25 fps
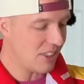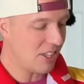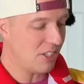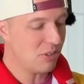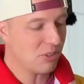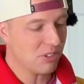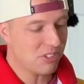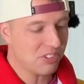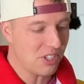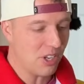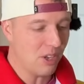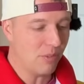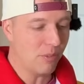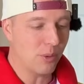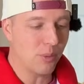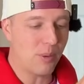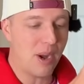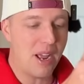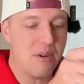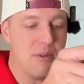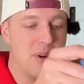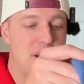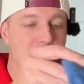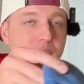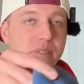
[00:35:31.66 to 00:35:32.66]
This will sell for
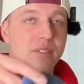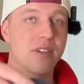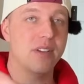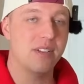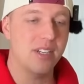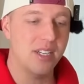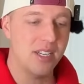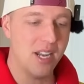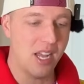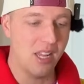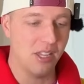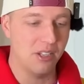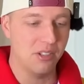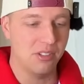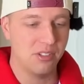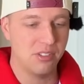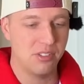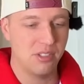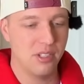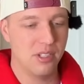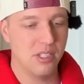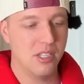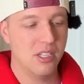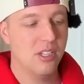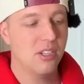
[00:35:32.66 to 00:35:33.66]
right around
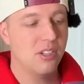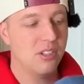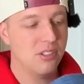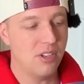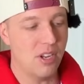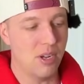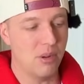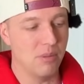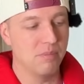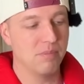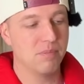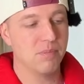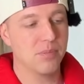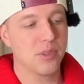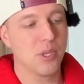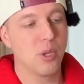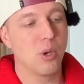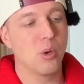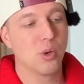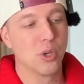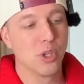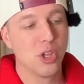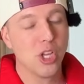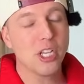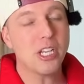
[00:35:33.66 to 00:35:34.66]
$50. So
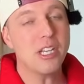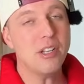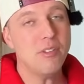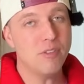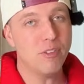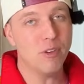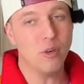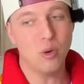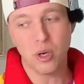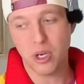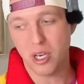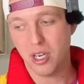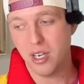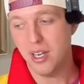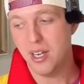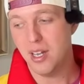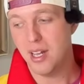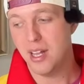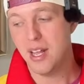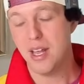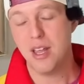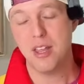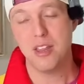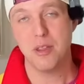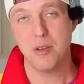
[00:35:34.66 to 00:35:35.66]
we're looking for
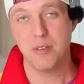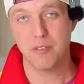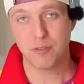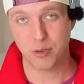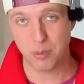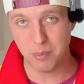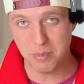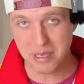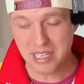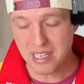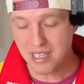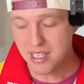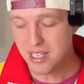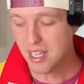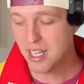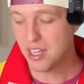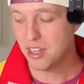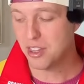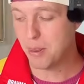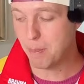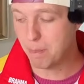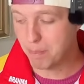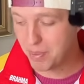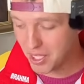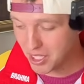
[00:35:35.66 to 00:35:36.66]
me,
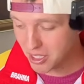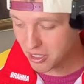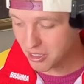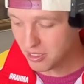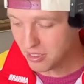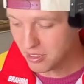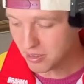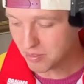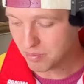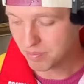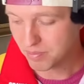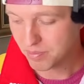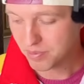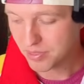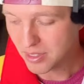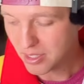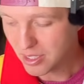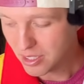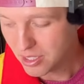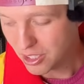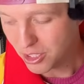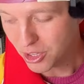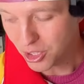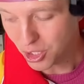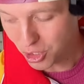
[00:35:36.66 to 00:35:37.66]
the
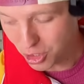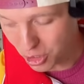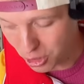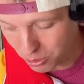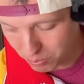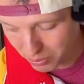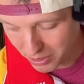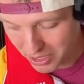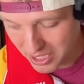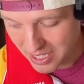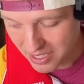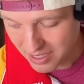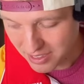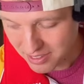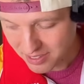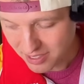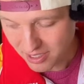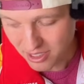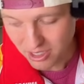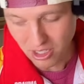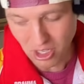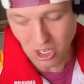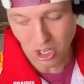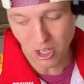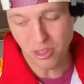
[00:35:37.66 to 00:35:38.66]
good blend
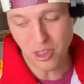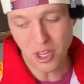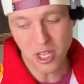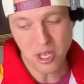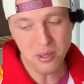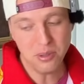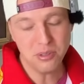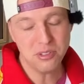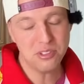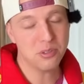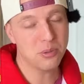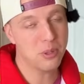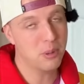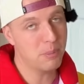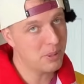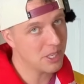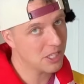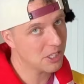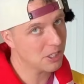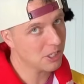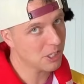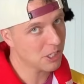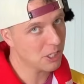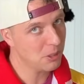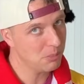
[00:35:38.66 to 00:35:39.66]
on those, the
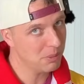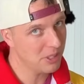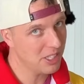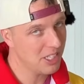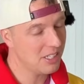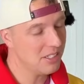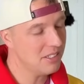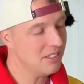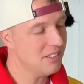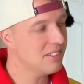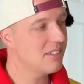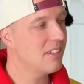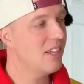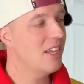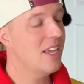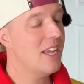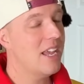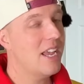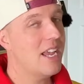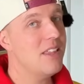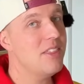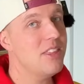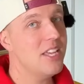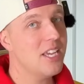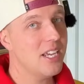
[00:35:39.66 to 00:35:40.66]
bigger good blends,
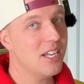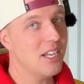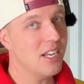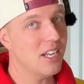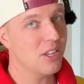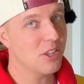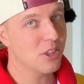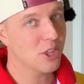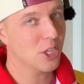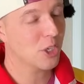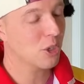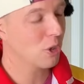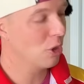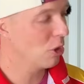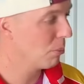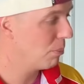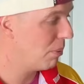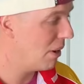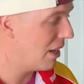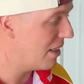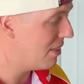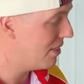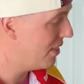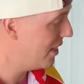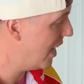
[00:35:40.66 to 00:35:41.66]
and then the gold
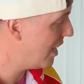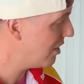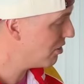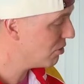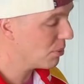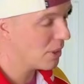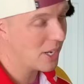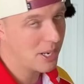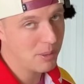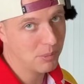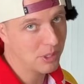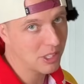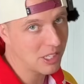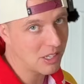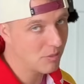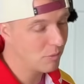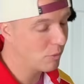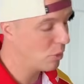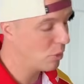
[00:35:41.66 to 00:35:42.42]
button. That's what I'm looking